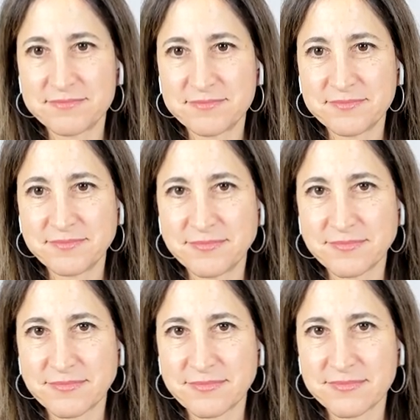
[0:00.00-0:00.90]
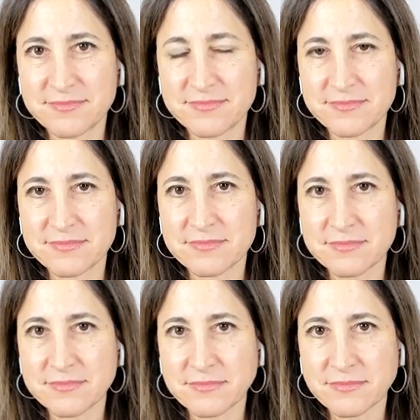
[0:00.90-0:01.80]

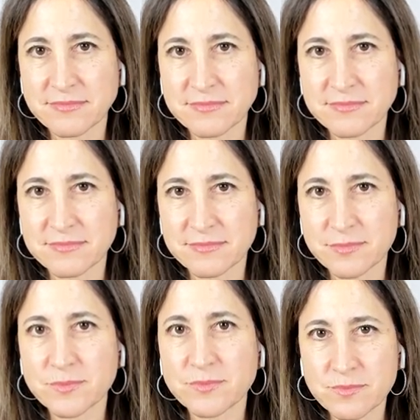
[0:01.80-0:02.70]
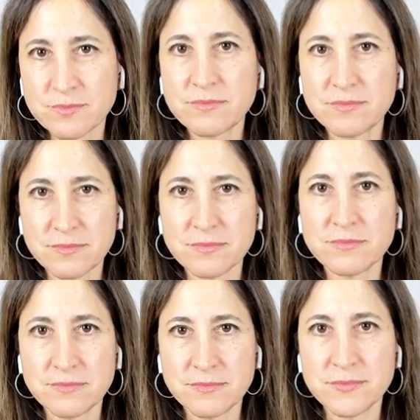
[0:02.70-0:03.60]

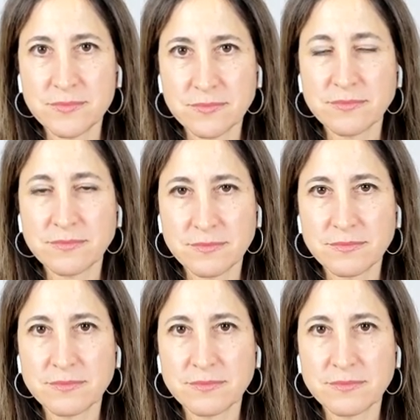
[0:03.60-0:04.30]
This person isn't speaking.